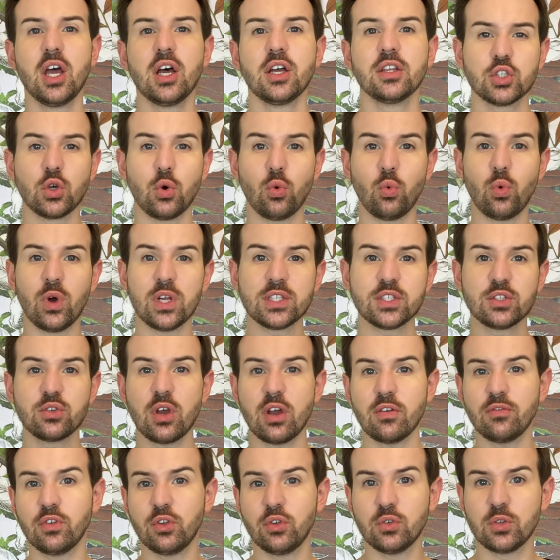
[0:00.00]
So once you
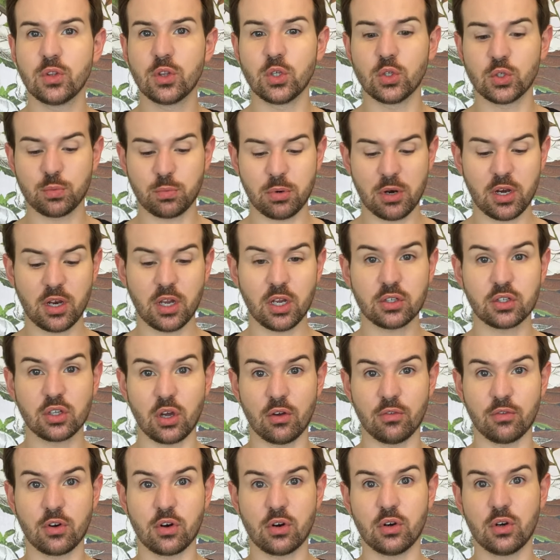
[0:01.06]
have used those products,
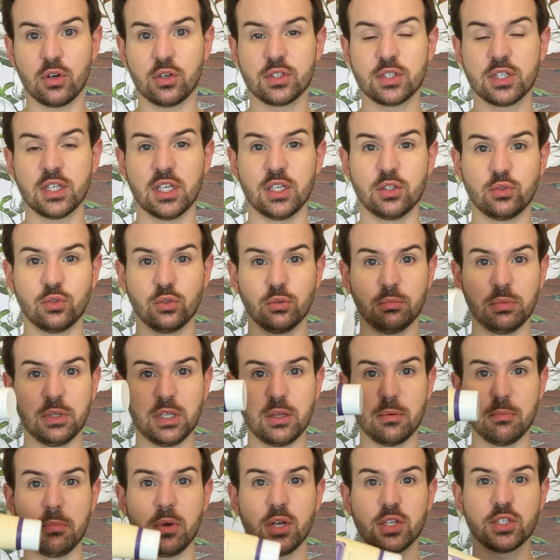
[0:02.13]
of course, it will
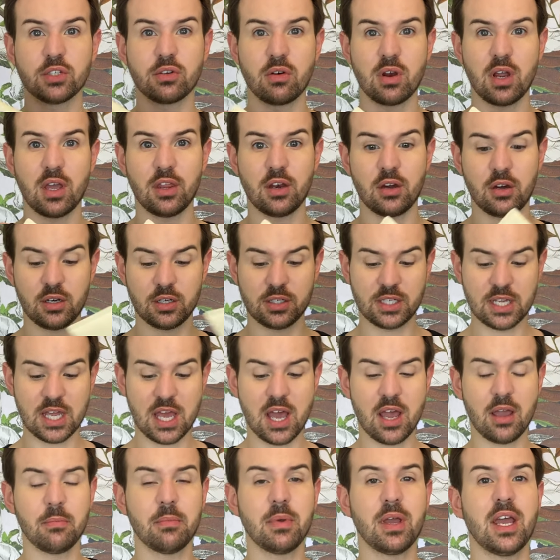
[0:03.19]
be moisturizer
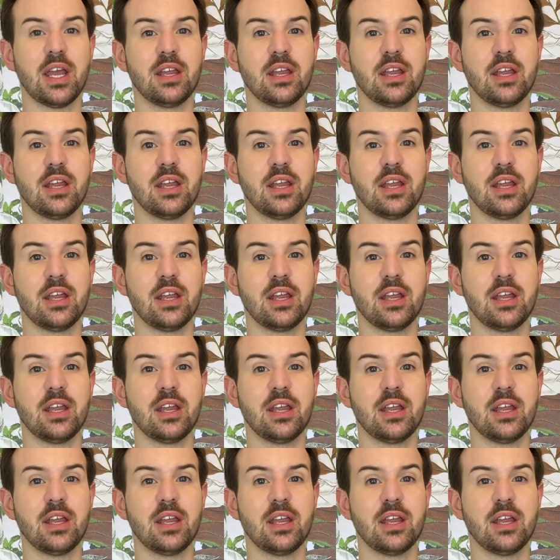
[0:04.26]
time,